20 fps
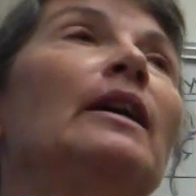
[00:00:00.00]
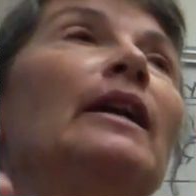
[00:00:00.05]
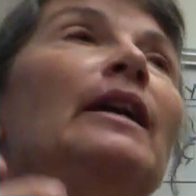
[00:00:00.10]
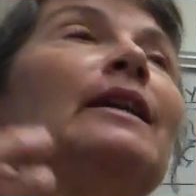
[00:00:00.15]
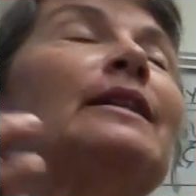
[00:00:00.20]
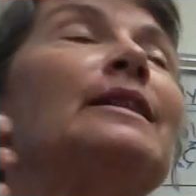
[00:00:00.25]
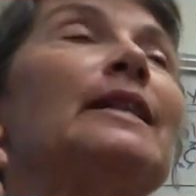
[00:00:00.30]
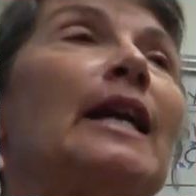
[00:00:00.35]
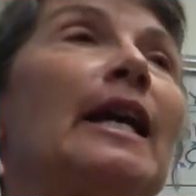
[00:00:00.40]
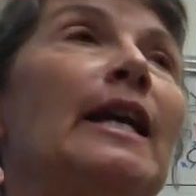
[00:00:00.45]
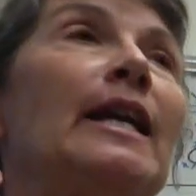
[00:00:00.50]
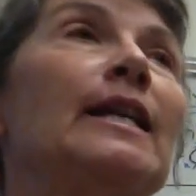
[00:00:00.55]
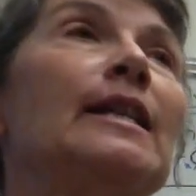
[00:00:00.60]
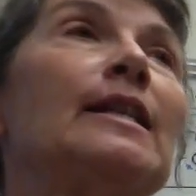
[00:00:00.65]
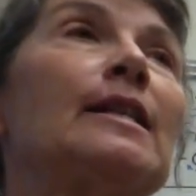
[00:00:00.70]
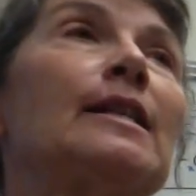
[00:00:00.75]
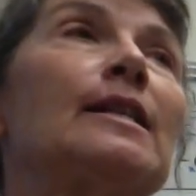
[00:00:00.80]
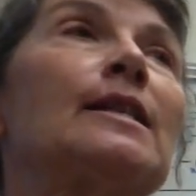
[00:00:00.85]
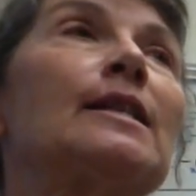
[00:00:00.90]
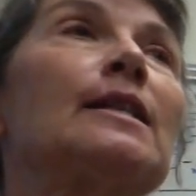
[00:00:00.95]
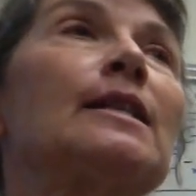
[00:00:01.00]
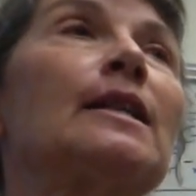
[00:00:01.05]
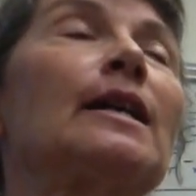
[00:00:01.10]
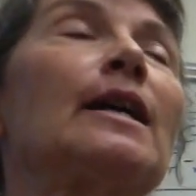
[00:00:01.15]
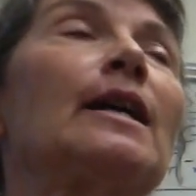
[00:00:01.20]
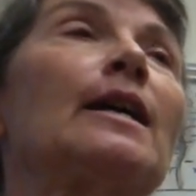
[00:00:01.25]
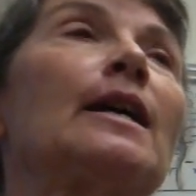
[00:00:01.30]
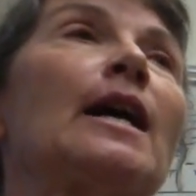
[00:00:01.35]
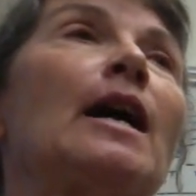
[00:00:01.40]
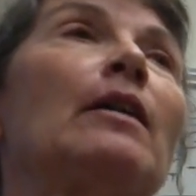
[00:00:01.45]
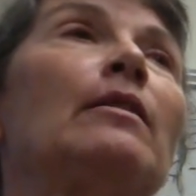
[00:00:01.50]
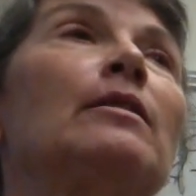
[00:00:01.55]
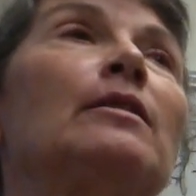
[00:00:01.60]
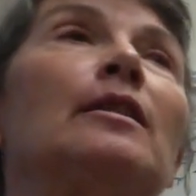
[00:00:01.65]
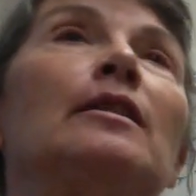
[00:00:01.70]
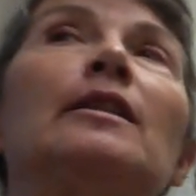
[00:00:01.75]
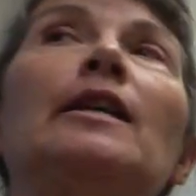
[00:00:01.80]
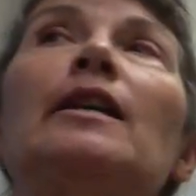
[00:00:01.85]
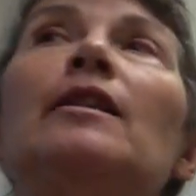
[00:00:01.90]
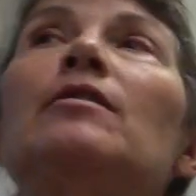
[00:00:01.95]
it tastes, how does
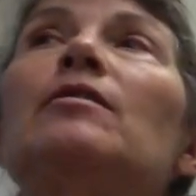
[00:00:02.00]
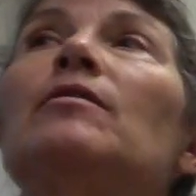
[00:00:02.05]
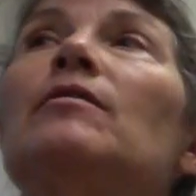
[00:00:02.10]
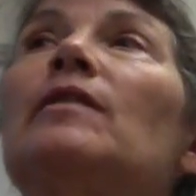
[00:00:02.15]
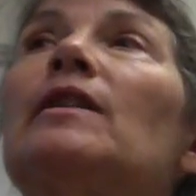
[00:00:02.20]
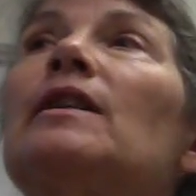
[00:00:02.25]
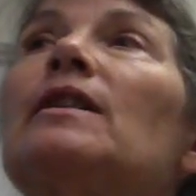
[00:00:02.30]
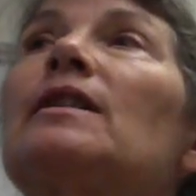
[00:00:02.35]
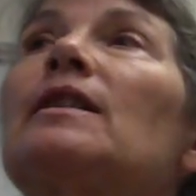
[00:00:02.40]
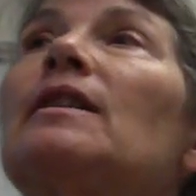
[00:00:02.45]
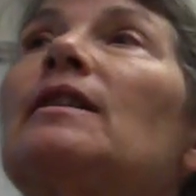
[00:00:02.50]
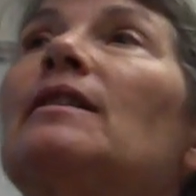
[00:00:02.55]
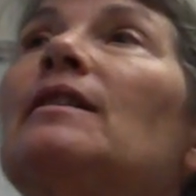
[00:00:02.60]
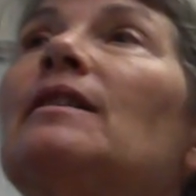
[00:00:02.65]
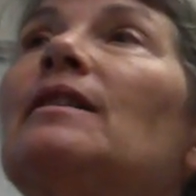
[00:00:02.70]
it taste to us?